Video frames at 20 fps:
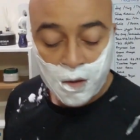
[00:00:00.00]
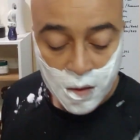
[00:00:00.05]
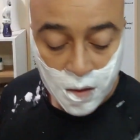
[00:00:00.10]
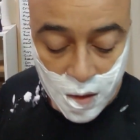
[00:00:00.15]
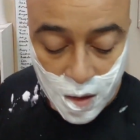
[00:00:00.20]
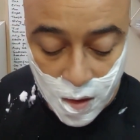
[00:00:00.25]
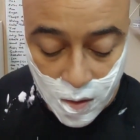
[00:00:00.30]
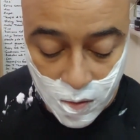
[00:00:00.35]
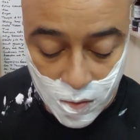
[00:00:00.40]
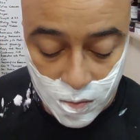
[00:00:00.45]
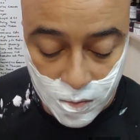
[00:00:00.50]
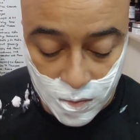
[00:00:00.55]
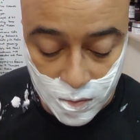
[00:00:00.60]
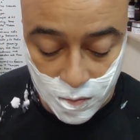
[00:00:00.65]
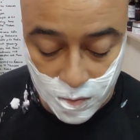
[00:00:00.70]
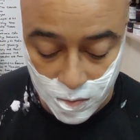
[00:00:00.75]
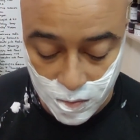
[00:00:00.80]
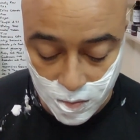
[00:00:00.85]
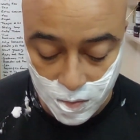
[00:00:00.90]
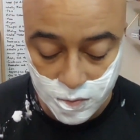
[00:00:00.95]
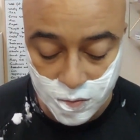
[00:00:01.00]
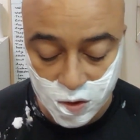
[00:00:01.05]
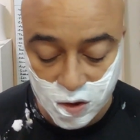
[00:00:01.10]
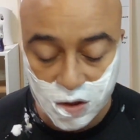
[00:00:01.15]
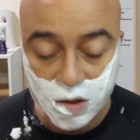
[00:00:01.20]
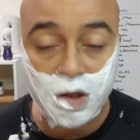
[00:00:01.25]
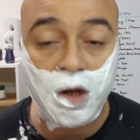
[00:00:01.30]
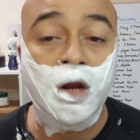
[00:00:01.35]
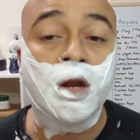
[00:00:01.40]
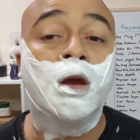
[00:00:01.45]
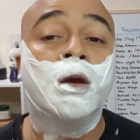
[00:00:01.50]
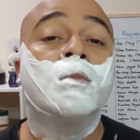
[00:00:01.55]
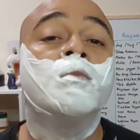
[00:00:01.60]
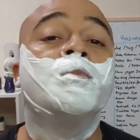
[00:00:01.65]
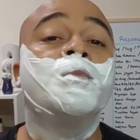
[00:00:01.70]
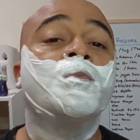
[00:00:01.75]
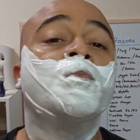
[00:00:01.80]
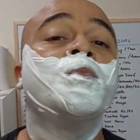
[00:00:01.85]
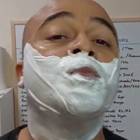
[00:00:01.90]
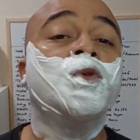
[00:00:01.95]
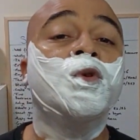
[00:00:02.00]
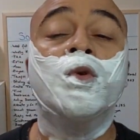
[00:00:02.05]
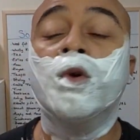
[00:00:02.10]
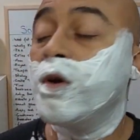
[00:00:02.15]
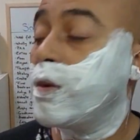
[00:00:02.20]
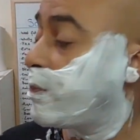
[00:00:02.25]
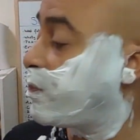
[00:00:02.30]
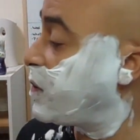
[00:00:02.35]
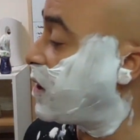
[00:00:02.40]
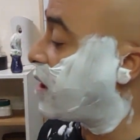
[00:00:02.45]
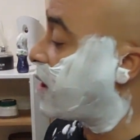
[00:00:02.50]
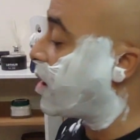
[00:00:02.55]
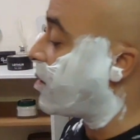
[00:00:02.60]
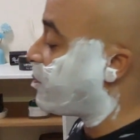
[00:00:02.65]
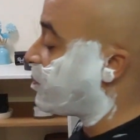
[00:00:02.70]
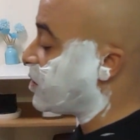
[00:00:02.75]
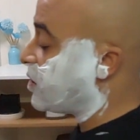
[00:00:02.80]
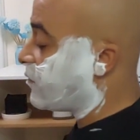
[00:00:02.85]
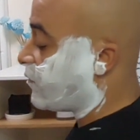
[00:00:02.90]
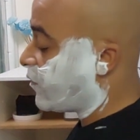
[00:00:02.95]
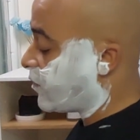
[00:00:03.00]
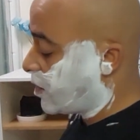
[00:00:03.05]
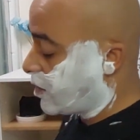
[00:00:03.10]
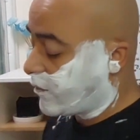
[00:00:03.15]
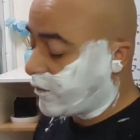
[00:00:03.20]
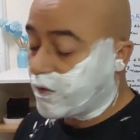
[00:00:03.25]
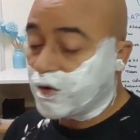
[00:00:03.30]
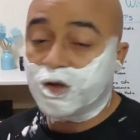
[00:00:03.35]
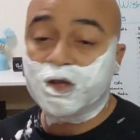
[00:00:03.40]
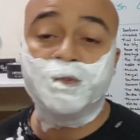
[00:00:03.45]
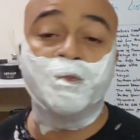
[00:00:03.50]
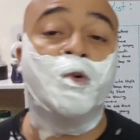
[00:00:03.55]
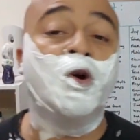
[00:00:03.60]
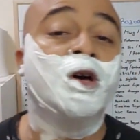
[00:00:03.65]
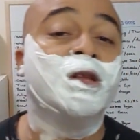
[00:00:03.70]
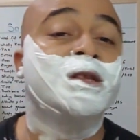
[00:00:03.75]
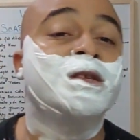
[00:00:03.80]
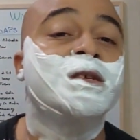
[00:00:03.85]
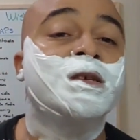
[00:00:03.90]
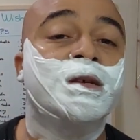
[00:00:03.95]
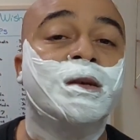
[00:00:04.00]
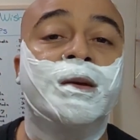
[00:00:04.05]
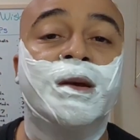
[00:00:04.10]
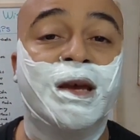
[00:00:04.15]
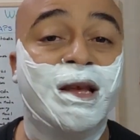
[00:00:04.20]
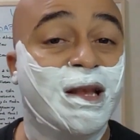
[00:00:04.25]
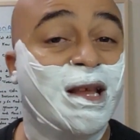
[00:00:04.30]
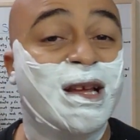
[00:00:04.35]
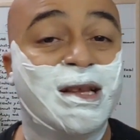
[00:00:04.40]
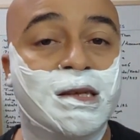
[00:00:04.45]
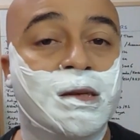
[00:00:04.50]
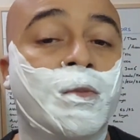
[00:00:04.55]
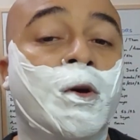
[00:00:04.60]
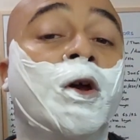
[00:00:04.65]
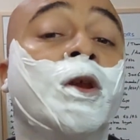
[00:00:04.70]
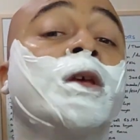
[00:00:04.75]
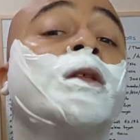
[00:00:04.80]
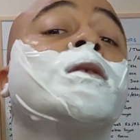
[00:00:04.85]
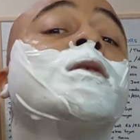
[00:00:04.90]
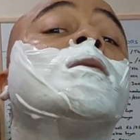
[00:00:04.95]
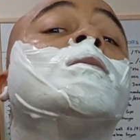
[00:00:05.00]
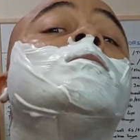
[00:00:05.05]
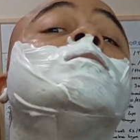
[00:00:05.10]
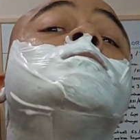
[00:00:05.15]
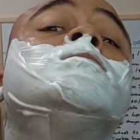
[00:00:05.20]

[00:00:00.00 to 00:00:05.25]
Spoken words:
Now, I'm just gonna do a pickup in a few spots and that's about it.